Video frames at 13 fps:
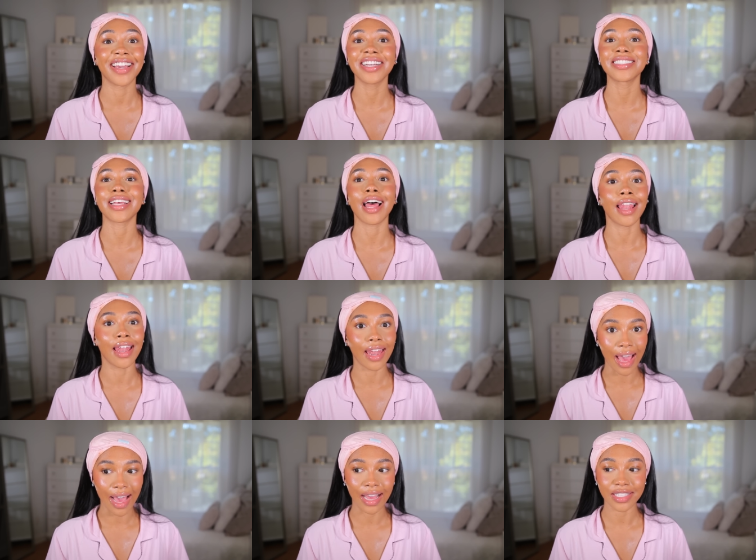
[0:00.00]
there's a
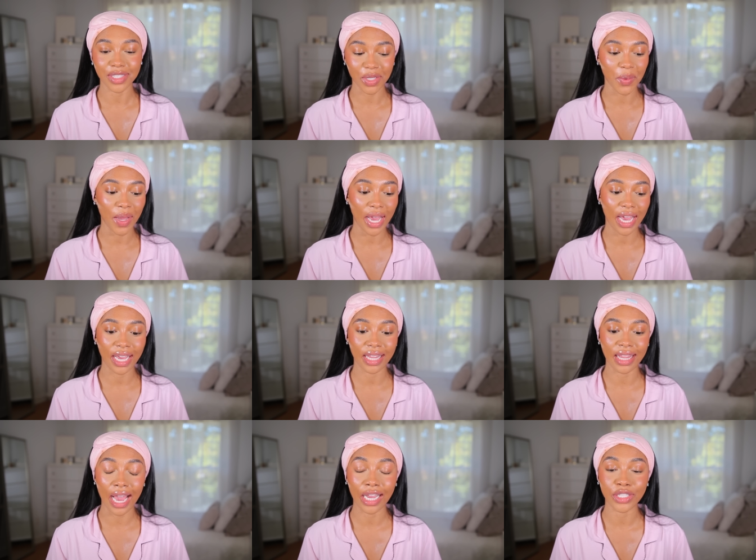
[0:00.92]
lot,
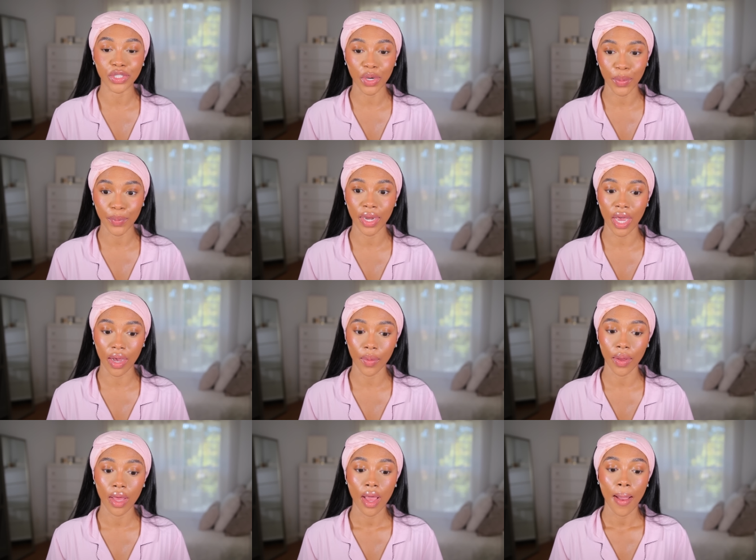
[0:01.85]
okay, that I don't
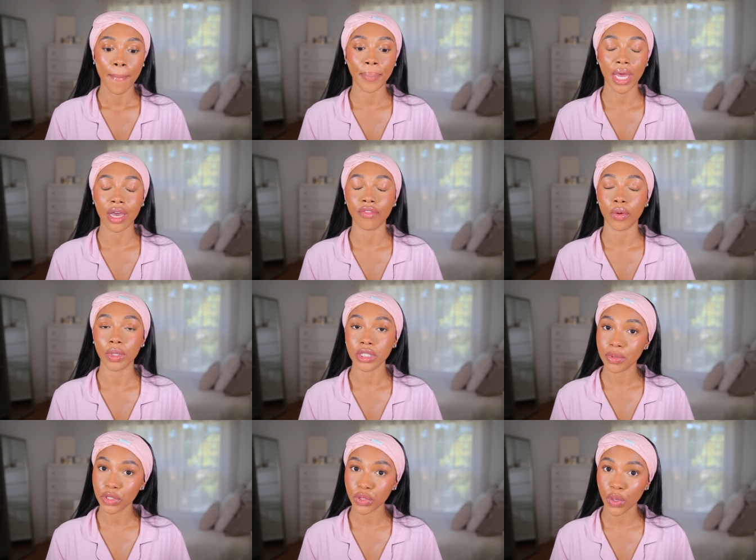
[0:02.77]
know. But I've
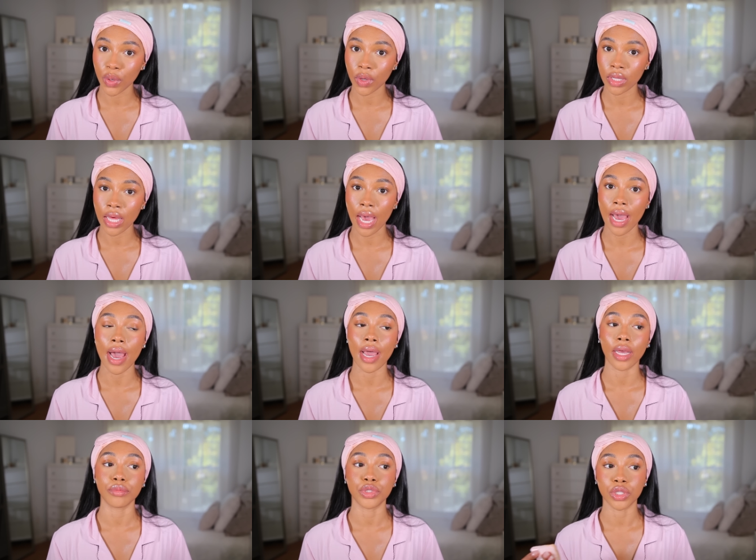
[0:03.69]
always been told that
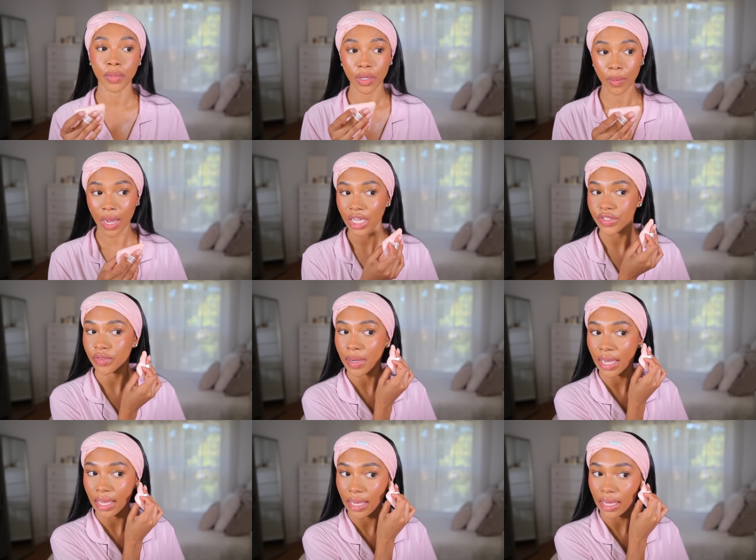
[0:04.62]
I am super wise for
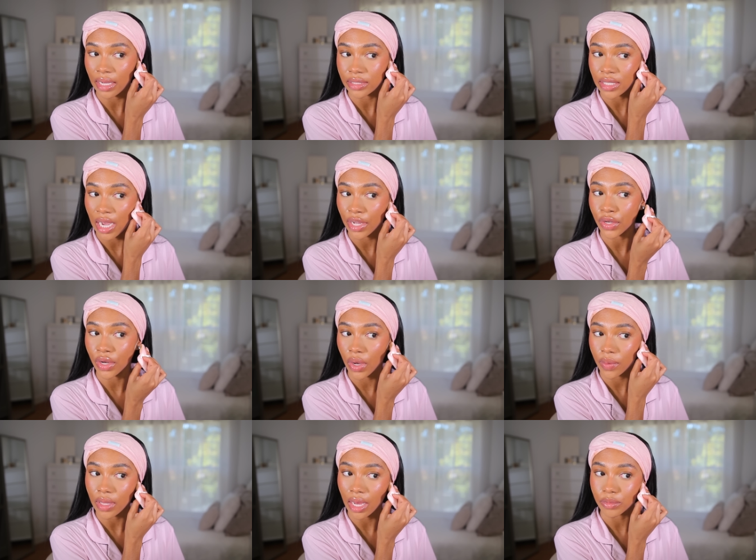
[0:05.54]
my age age. I
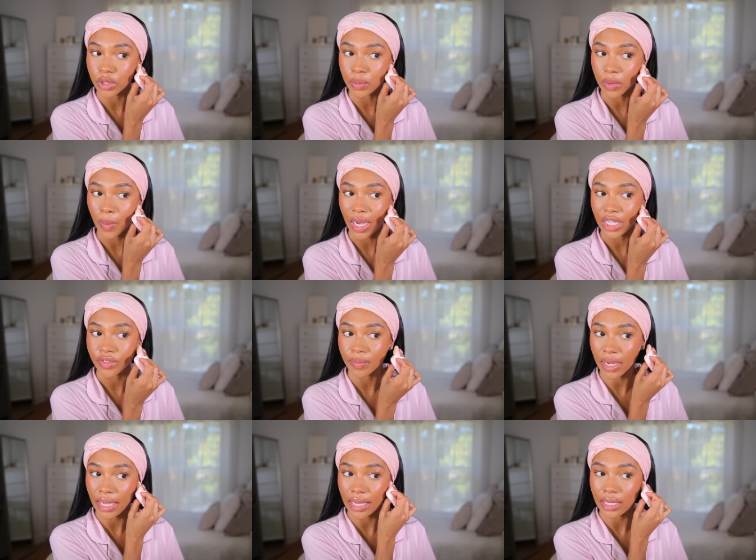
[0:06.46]
know that I'm super wise
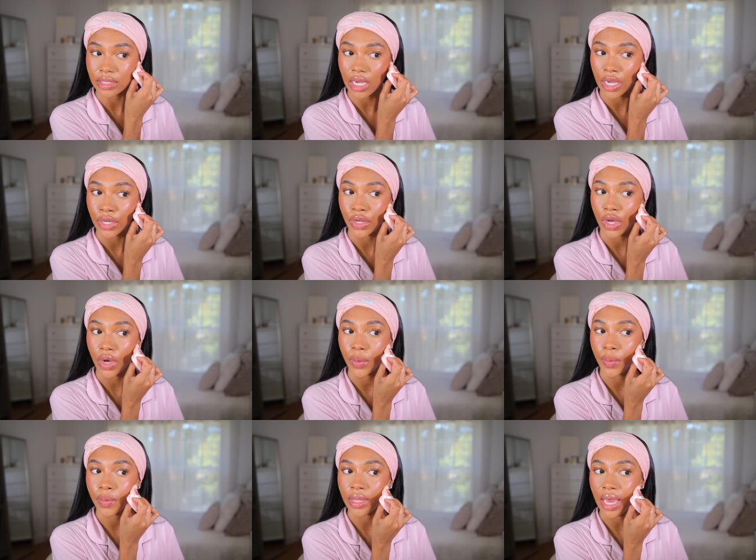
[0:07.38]
for my age. I
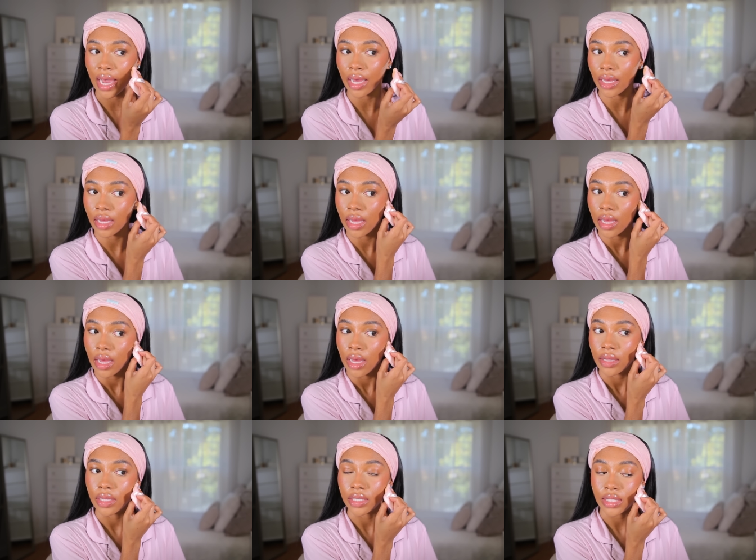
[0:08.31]
know that
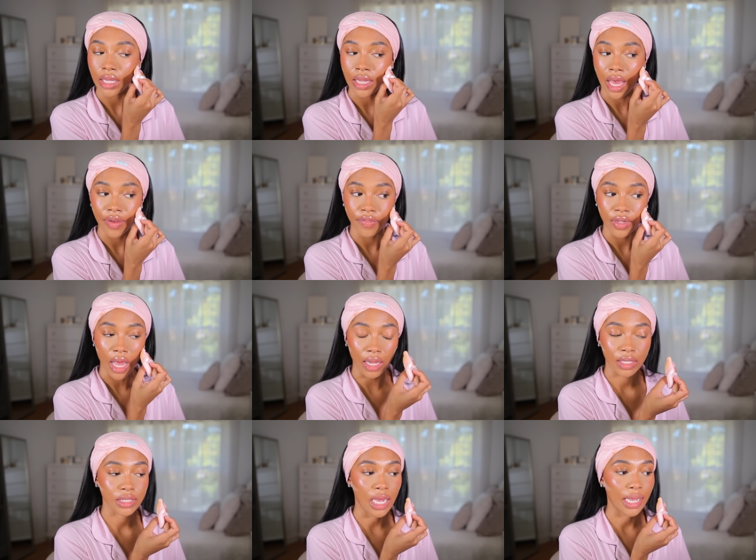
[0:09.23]
there's a lot of
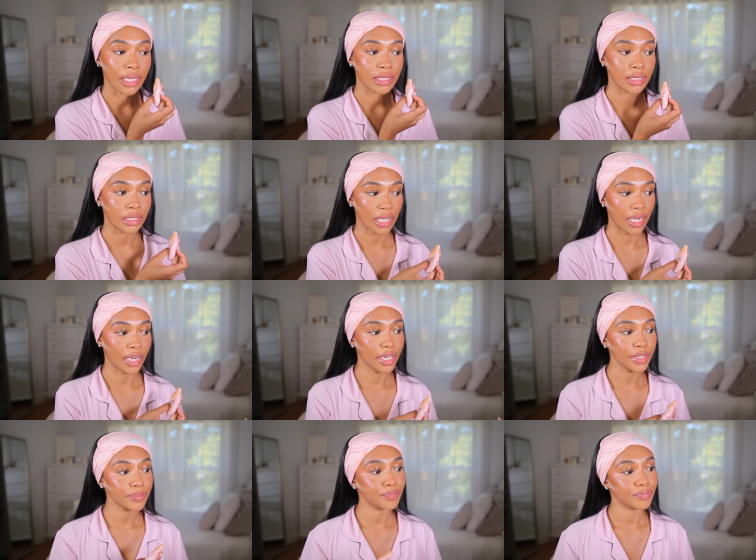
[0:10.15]
knowledge I can
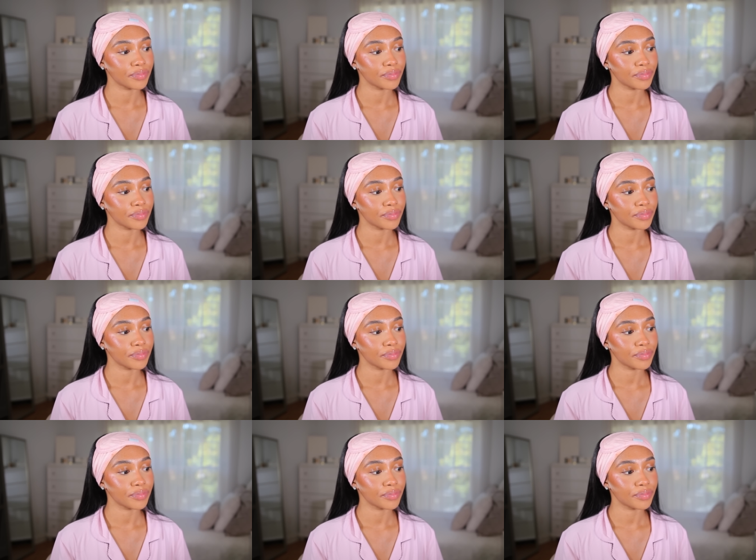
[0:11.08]
share.